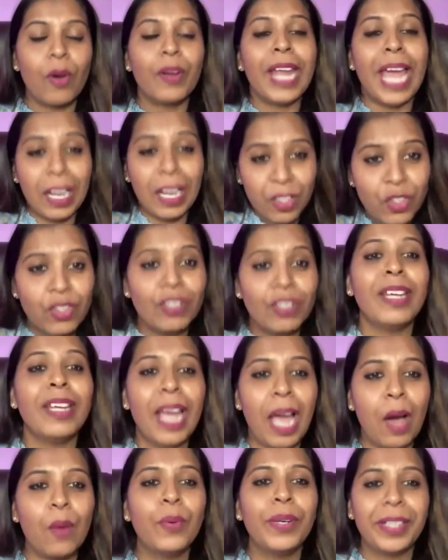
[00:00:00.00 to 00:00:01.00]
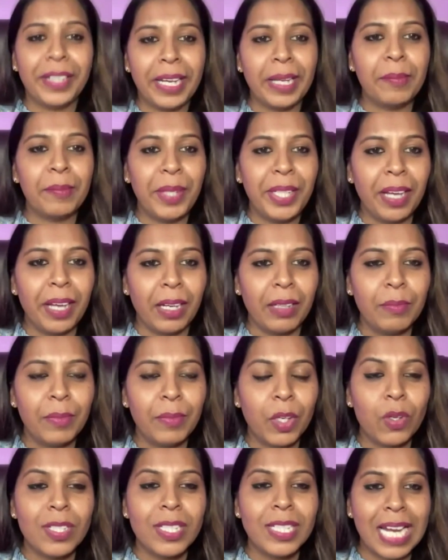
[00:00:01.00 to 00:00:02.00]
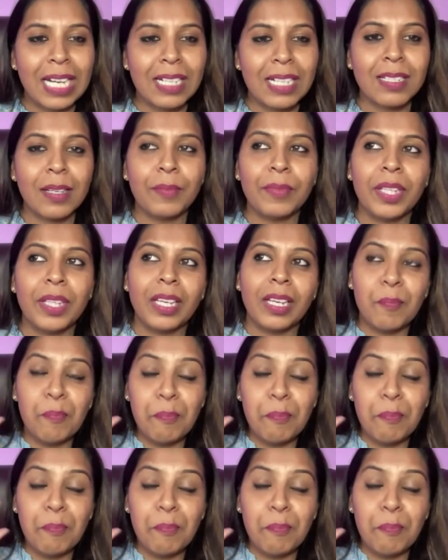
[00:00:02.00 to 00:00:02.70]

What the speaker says: on actually how it can be done, because that's something,